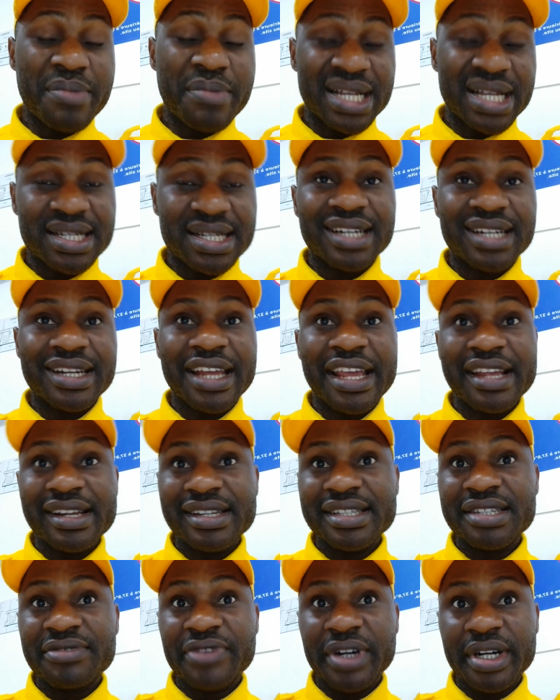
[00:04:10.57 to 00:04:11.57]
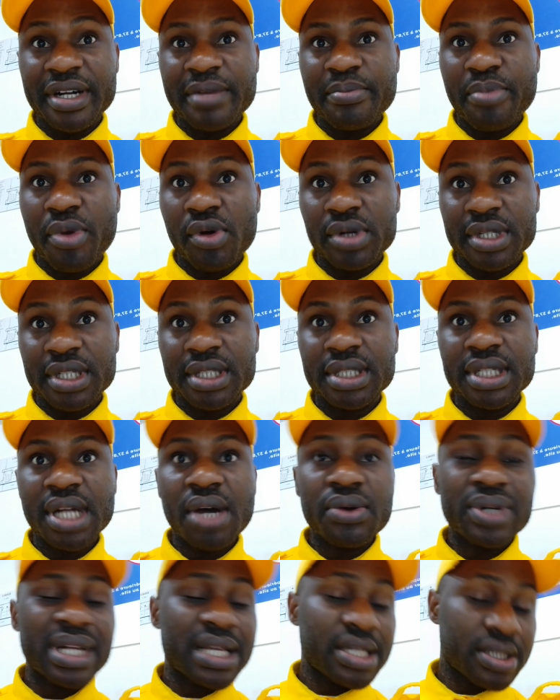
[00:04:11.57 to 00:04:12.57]
Maths and English, very important.
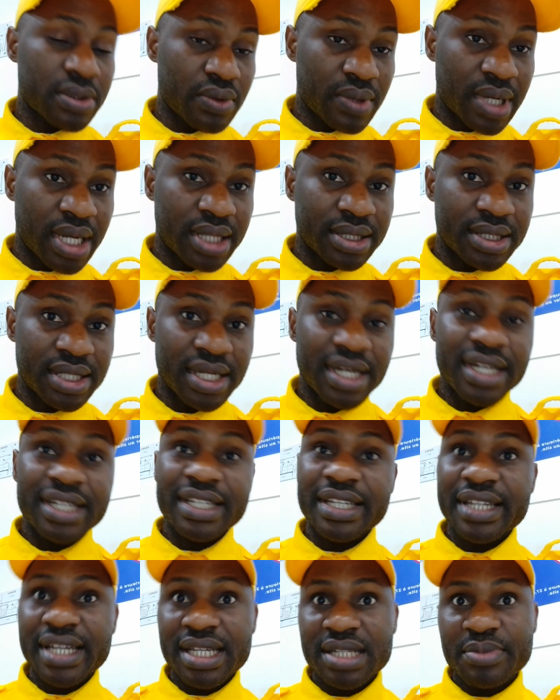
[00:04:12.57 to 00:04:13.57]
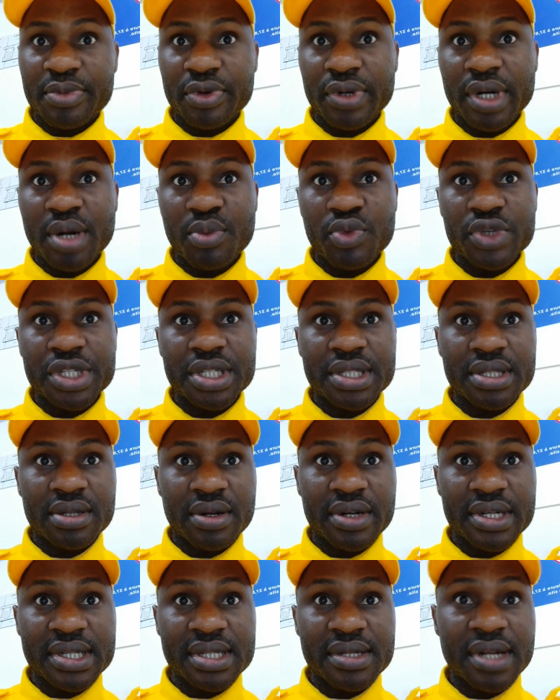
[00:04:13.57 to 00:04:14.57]
Now let's look at the next program, which is
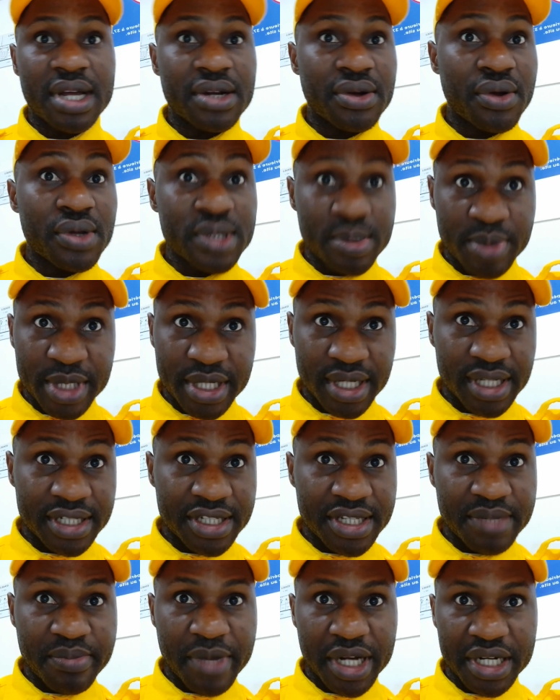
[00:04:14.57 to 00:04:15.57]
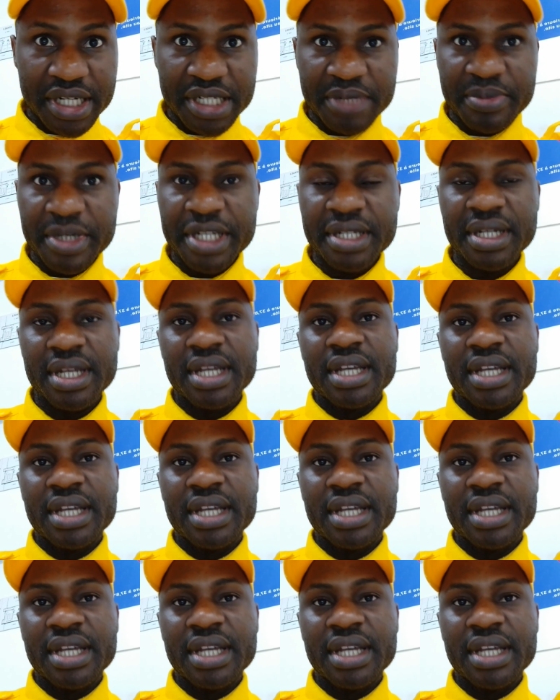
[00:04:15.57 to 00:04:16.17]
tourism and hospitality management.